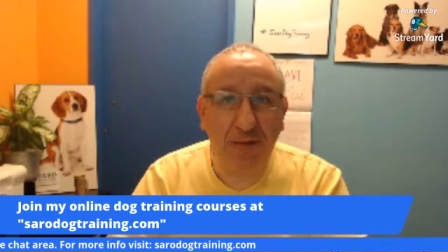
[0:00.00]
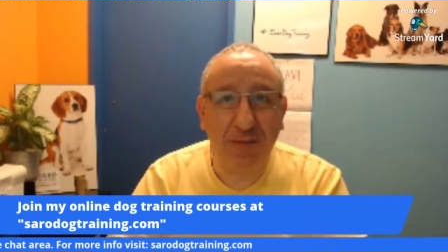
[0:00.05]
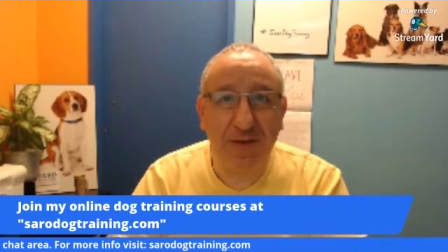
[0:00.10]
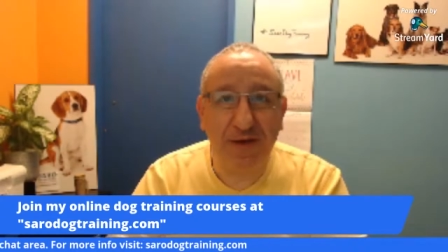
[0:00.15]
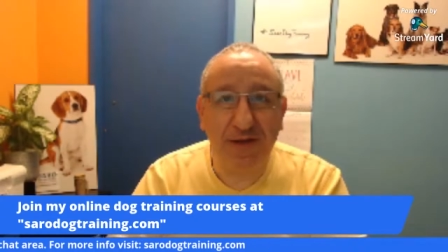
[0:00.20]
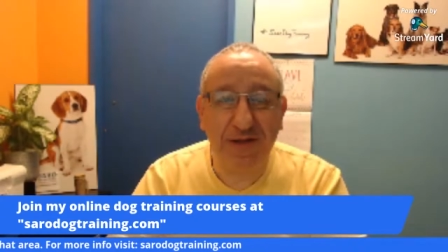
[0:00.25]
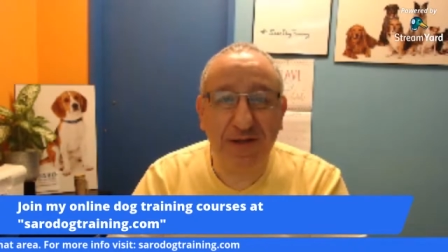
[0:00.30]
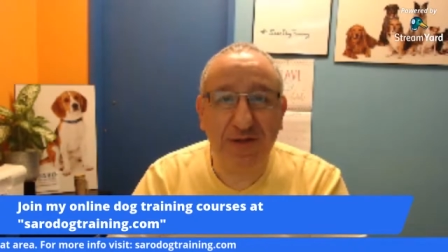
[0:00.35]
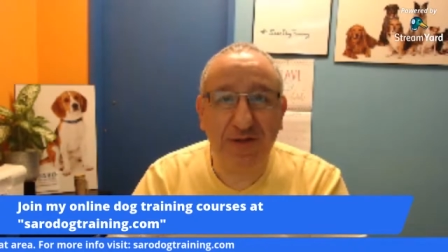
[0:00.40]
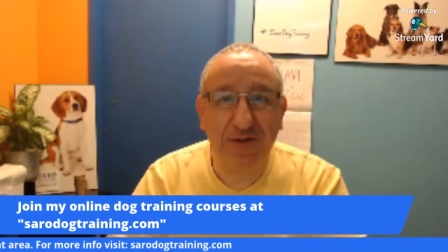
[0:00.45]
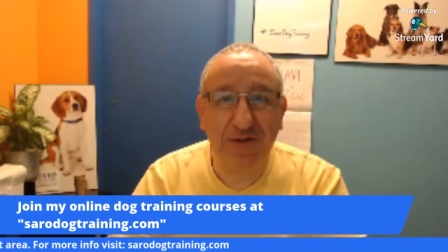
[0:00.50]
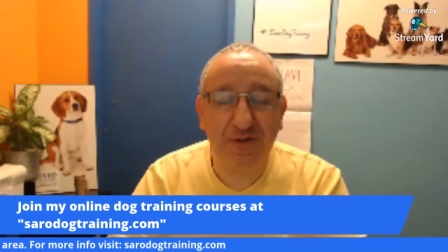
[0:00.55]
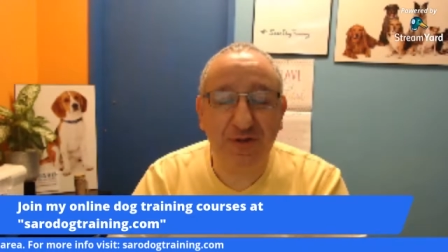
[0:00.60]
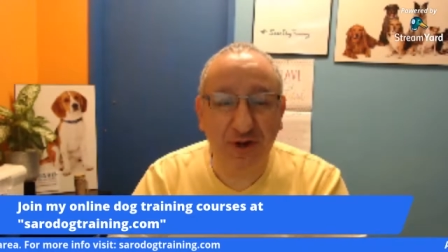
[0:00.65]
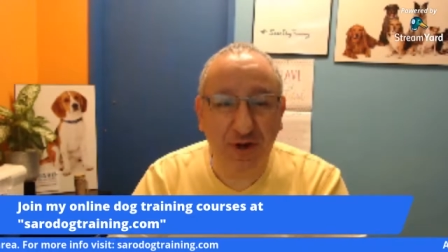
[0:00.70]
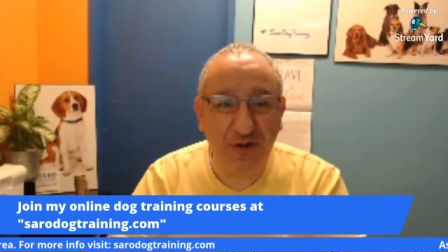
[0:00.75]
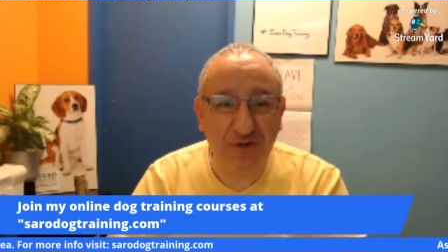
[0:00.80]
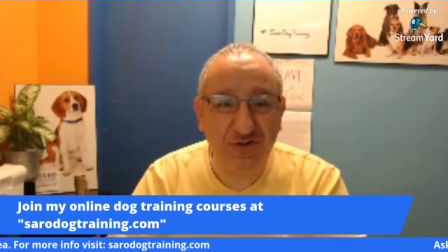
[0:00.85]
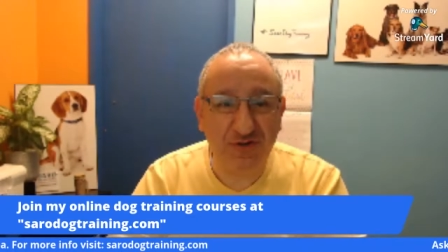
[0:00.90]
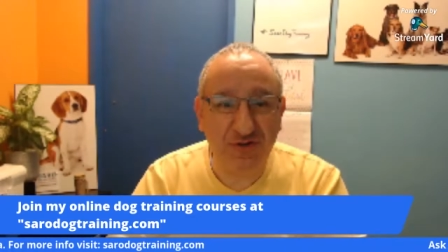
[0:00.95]
I'm a
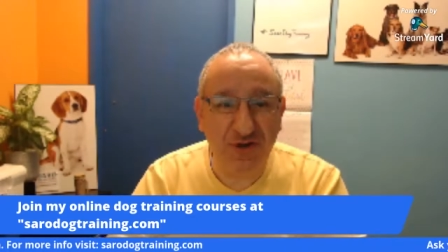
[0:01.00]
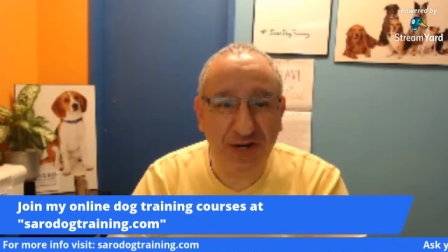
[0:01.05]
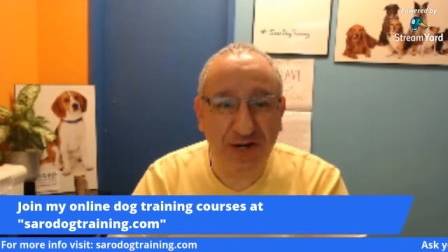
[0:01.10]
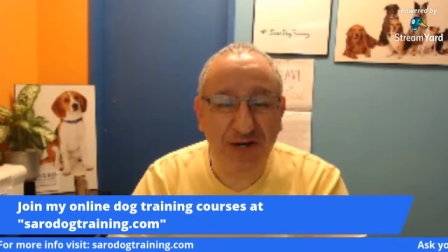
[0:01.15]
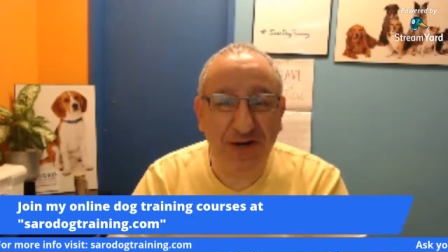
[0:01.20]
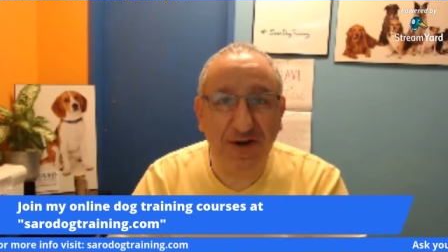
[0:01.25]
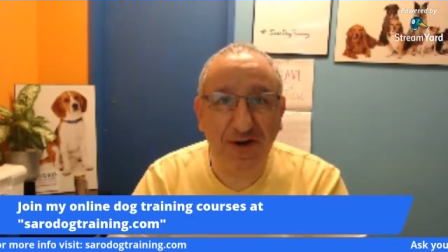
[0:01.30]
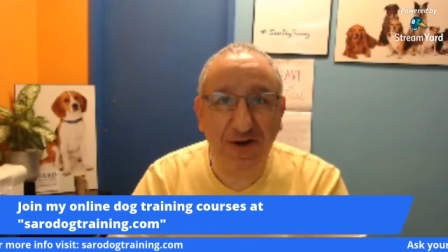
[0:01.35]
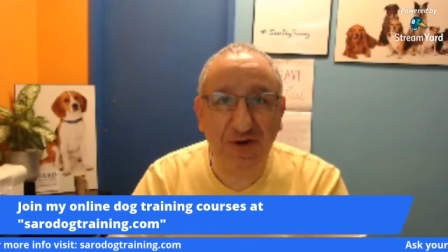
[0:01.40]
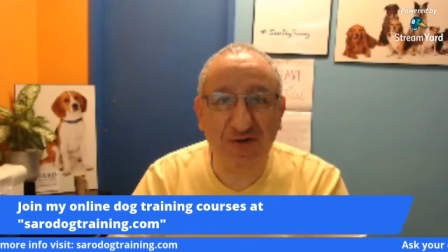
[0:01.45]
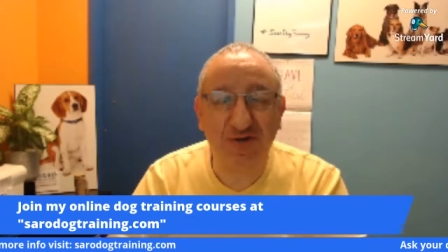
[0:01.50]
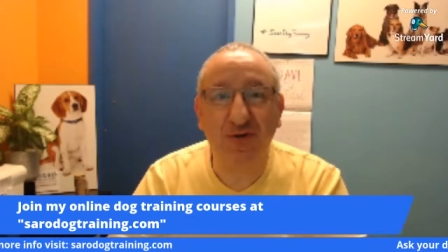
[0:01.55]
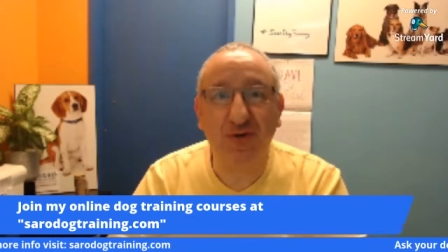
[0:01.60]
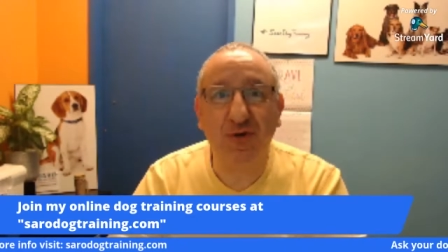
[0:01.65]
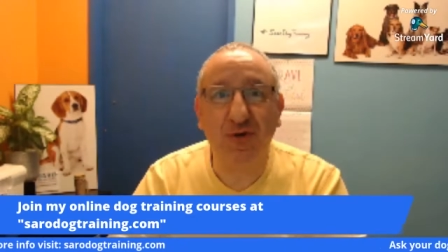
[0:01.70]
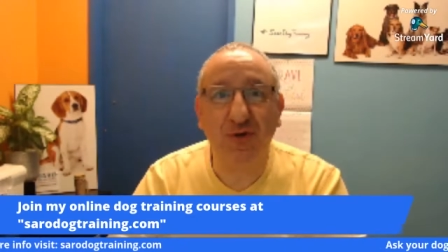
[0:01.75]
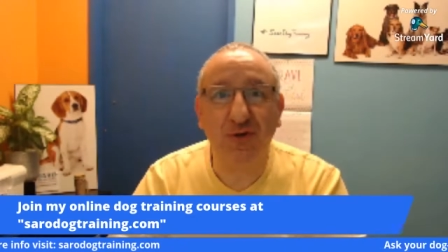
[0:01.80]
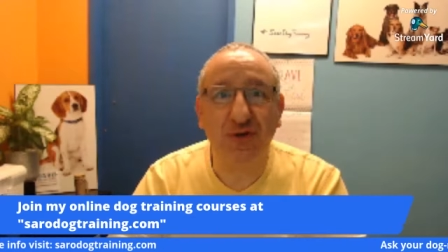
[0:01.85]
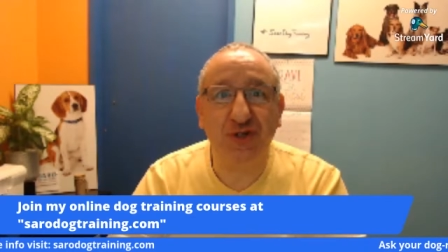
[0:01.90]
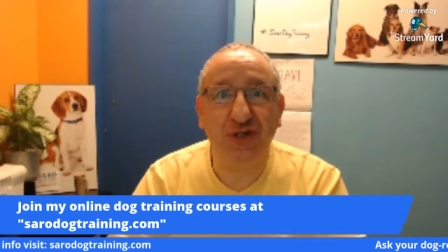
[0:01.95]
dog trainer,
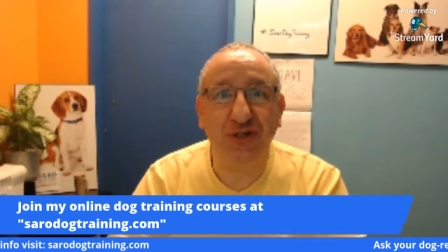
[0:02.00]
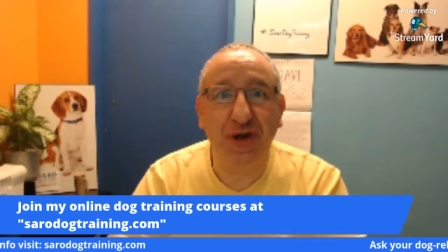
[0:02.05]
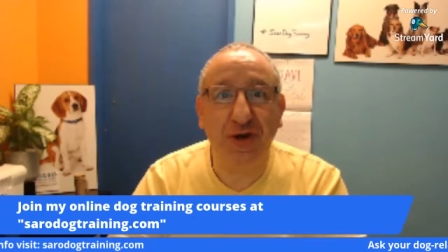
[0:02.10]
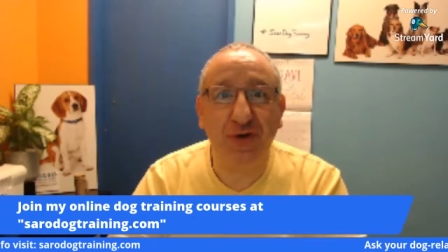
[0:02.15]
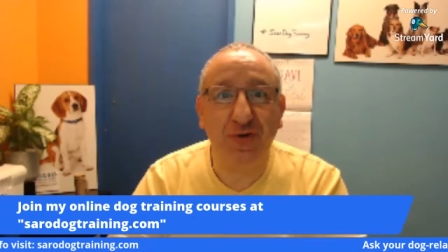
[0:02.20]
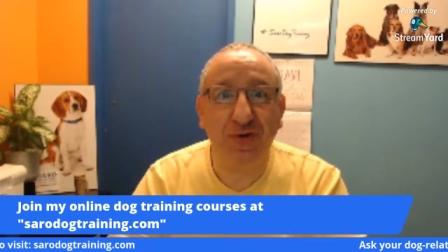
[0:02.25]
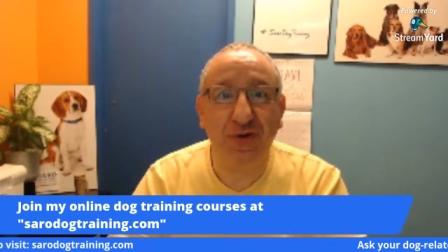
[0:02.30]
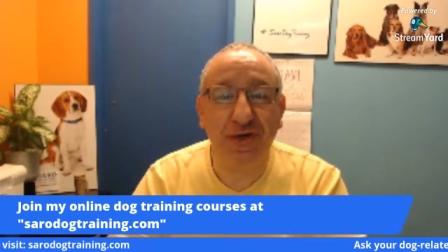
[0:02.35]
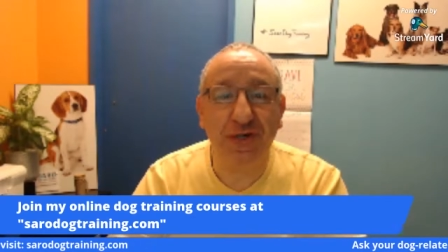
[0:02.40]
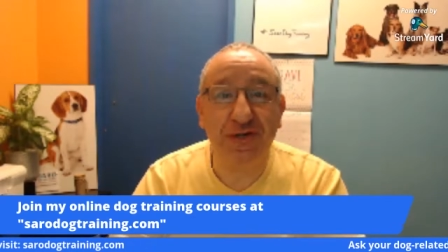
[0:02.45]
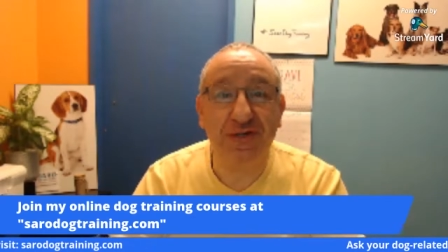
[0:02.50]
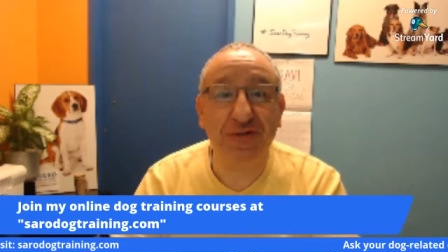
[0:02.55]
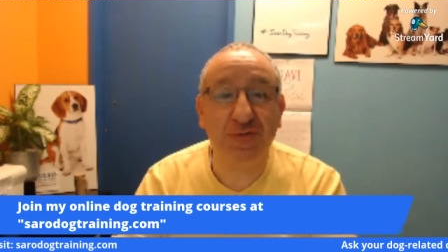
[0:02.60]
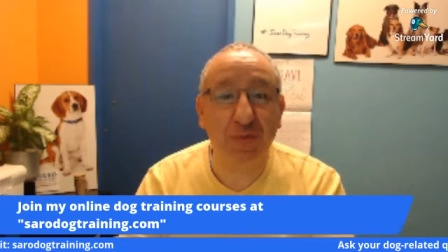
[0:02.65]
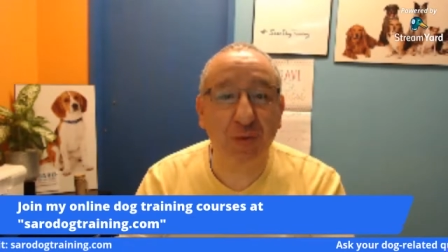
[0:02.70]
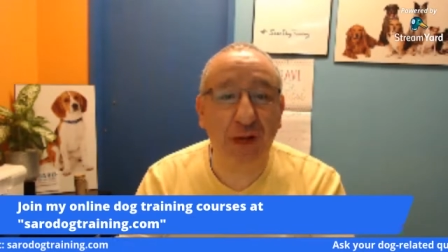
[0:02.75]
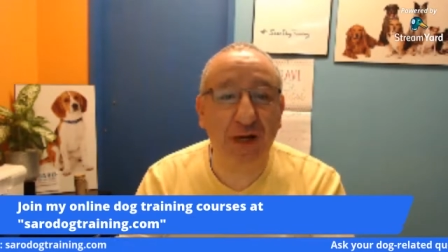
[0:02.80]
also coach dog owners.